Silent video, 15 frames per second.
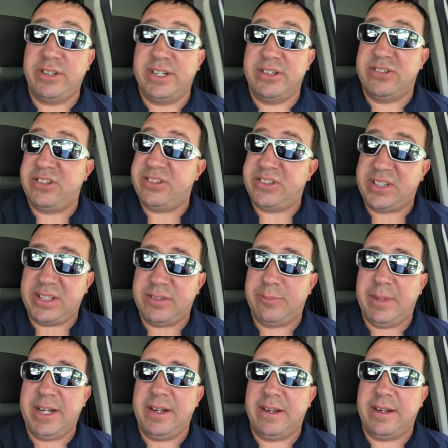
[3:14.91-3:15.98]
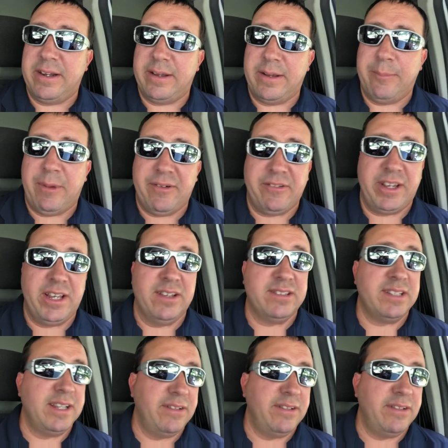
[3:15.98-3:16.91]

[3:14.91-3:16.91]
years since he's been in Beverly Hills.